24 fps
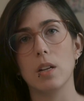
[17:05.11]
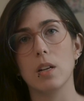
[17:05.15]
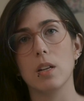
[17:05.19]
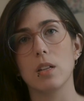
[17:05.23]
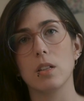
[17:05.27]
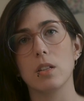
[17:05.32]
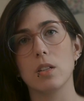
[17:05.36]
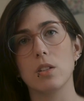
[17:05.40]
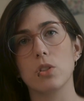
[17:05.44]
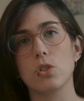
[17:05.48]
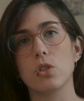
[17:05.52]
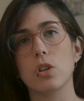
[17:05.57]

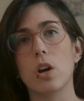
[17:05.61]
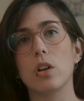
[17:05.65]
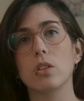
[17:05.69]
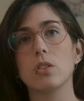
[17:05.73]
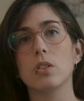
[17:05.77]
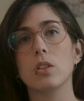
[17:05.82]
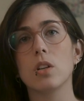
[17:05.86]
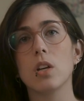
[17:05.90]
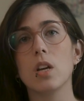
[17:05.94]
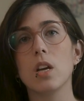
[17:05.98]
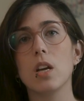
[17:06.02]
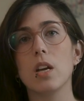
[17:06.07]
in this shot,
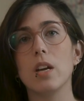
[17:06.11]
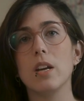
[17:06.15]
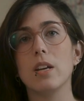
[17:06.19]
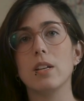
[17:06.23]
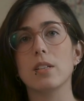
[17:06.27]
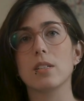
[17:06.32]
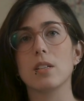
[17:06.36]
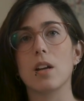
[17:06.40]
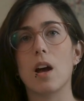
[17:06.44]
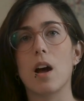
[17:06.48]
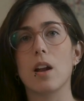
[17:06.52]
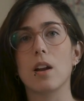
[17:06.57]

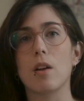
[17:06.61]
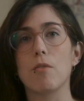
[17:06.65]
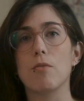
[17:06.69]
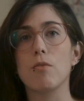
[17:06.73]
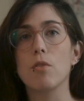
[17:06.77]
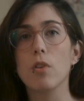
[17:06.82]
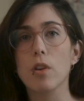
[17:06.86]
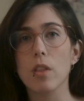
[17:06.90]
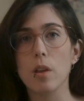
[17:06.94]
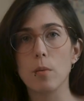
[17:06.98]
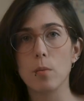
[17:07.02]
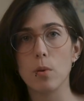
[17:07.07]
is an
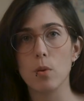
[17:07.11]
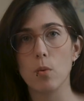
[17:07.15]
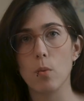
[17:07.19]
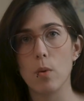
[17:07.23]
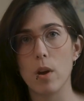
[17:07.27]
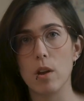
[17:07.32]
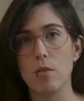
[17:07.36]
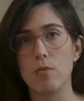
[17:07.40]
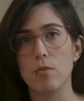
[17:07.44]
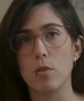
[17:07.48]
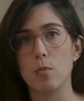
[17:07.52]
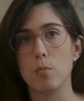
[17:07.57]
affordable
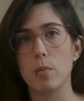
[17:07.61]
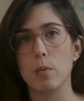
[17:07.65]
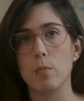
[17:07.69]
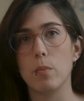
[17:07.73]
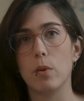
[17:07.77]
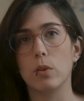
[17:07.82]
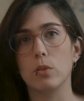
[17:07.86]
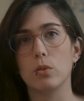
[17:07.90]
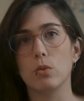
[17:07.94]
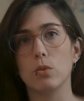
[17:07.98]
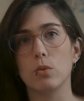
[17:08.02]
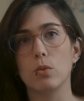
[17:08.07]
way for
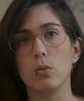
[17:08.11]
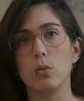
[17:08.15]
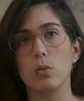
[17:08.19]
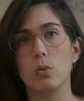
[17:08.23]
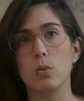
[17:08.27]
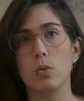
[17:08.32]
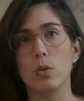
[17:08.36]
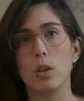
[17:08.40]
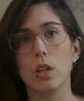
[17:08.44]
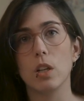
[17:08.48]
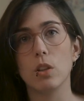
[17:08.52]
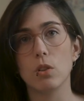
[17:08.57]
people to
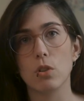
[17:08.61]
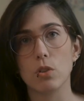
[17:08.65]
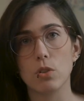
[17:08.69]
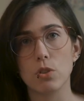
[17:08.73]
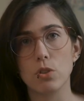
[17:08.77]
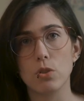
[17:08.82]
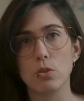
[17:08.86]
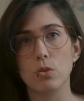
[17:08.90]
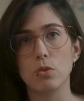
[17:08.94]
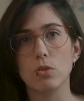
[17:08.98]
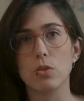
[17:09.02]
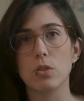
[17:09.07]
do indoor
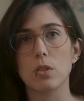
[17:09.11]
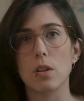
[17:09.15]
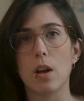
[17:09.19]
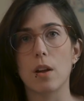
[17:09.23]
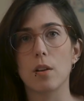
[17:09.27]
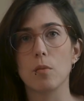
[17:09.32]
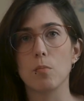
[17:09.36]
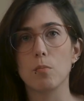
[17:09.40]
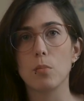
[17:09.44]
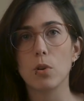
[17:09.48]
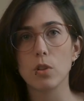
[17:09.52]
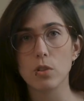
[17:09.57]
shoots
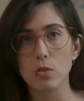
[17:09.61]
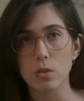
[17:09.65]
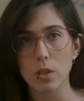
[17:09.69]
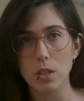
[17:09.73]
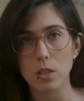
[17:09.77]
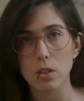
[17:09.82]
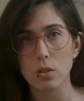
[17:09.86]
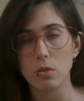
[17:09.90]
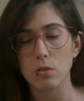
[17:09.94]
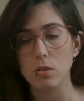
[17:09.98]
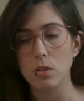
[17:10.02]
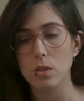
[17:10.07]
and
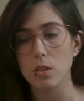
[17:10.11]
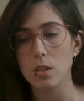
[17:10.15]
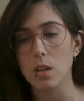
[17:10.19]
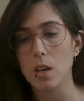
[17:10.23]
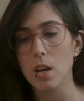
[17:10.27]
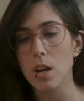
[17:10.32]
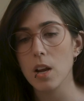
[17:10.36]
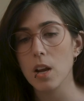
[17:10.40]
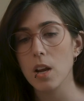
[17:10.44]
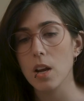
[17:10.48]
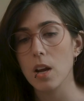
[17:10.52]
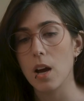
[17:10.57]
portrait shoots.
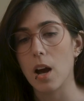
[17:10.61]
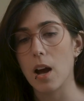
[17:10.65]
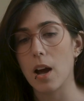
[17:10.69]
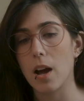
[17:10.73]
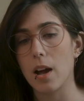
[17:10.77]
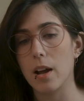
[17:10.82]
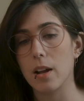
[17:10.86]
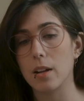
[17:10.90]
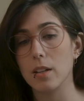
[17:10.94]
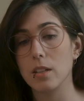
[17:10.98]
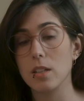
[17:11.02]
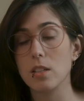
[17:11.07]

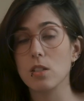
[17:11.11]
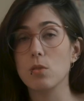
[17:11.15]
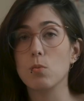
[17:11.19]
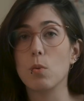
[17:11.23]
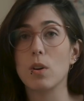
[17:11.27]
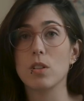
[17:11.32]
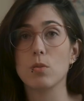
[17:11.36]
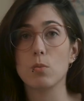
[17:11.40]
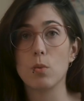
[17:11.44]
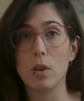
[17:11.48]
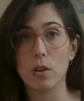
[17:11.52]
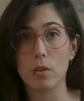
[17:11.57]
And this
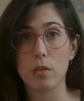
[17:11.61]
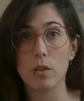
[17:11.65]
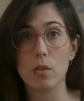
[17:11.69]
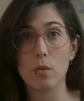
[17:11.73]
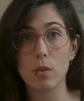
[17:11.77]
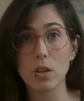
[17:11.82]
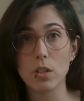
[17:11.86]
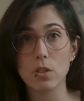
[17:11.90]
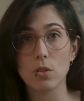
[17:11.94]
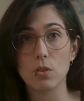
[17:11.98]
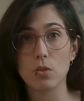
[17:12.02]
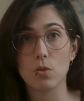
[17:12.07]
was one of the
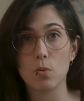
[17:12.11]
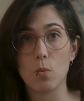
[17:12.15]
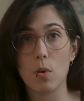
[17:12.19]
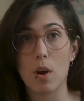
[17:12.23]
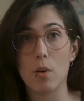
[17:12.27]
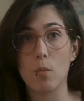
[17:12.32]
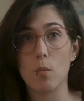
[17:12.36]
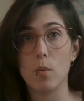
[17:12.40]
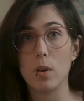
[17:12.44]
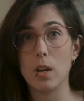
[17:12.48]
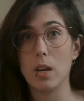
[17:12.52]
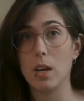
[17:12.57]
reasons
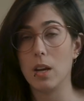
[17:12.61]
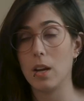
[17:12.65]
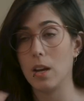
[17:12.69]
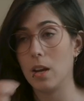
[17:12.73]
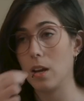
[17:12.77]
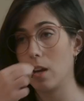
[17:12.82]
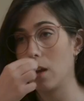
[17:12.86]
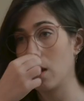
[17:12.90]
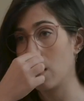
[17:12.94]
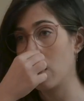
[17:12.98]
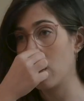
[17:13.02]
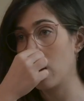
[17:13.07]
why
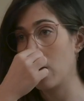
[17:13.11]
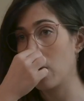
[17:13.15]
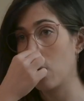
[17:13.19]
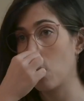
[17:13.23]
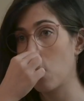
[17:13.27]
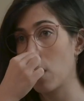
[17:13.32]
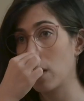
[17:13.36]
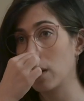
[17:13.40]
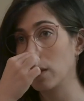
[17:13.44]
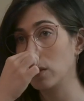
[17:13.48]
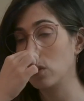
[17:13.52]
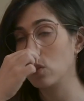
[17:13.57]
we
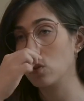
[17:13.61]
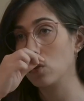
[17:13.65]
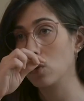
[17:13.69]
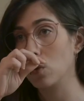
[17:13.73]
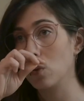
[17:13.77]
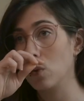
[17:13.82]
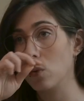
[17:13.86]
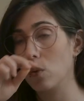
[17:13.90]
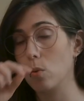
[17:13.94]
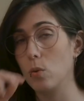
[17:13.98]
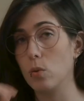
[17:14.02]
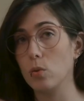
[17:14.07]
wanted
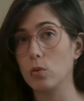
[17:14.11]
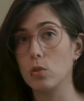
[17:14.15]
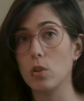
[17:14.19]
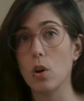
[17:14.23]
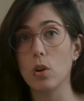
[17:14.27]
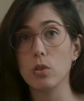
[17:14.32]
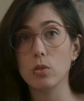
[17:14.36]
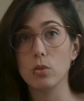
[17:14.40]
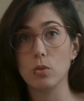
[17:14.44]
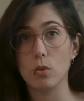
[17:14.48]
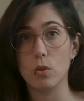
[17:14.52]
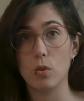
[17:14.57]
to
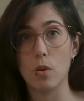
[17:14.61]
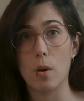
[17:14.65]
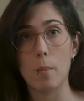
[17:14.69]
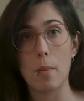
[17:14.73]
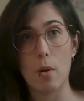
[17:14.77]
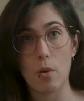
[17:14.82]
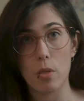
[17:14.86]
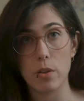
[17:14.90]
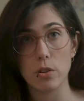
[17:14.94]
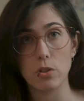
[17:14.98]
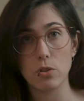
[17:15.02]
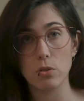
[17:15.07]
talk to you
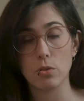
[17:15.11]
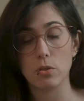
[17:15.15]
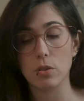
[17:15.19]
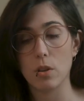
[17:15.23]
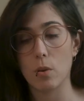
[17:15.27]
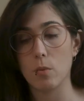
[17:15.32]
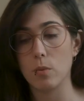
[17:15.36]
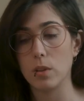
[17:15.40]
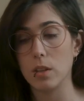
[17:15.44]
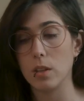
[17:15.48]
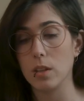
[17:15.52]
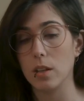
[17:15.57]
about the shoot
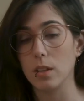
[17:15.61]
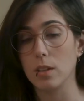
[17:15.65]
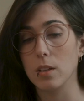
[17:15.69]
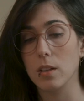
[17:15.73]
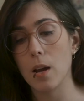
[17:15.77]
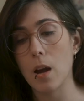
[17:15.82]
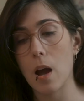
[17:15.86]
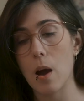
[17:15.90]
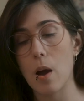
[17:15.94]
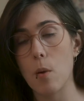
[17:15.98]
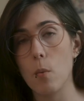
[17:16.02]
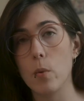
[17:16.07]
that we did.
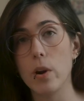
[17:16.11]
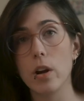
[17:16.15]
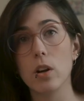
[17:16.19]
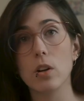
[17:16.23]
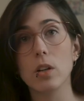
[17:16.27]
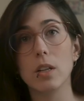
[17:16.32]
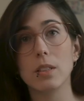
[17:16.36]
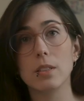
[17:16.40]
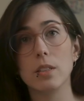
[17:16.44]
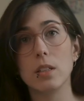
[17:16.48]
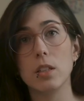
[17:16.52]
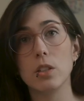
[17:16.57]
We're
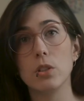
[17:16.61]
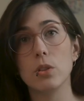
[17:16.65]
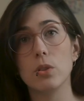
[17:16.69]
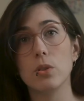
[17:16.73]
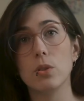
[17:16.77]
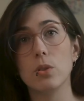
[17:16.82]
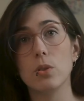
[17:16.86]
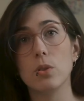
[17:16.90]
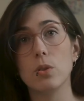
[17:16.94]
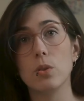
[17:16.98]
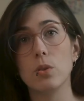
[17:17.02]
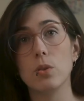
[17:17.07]
gonna tell
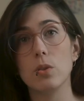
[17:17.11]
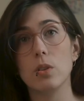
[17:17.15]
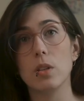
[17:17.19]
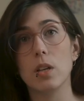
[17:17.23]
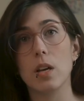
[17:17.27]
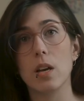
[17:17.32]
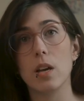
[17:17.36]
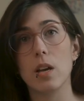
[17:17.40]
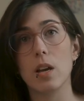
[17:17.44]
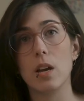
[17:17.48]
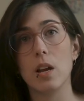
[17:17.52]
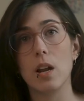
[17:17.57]
you
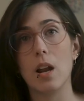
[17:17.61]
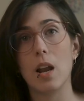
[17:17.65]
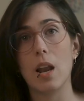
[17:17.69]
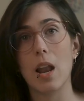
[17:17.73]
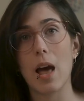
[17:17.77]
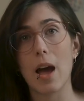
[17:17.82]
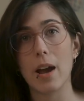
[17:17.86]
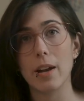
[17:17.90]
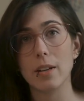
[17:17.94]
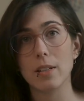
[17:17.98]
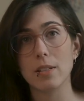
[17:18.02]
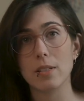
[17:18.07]
the
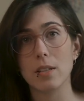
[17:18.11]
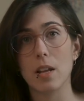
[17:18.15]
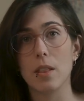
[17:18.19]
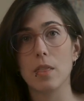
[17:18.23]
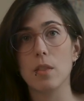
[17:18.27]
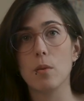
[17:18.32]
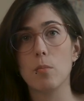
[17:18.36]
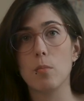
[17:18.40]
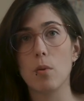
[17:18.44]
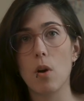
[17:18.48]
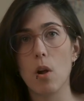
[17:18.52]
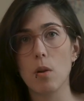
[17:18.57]
lights
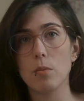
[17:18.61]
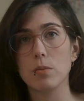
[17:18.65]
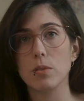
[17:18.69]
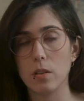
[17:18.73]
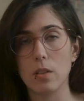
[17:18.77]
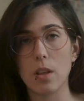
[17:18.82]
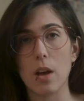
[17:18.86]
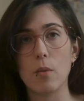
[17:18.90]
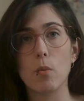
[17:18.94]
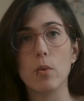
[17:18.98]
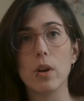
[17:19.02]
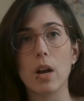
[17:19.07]
and the bulbs
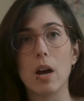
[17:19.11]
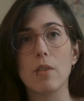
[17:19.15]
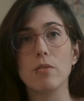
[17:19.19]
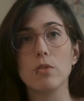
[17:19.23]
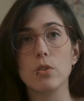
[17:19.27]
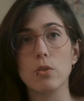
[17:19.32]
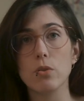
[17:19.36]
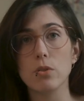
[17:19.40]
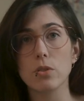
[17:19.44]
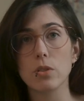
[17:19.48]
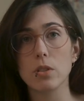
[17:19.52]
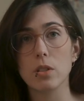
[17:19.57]
that we have
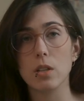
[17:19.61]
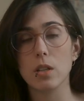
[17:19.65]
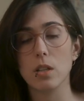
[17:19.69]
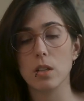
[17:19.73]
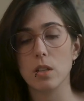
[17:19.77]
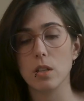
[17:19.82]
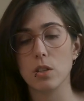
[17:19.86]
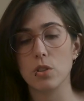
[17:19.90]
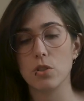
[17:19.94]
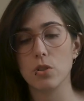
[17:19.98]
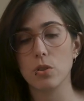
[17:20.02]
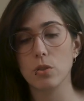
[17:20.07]
used
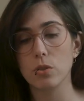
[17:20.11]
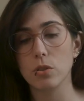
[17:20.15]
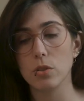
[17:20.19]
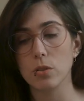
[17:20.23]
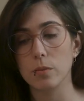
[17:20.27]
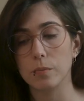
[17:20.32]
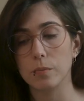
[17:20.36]
in this shoot.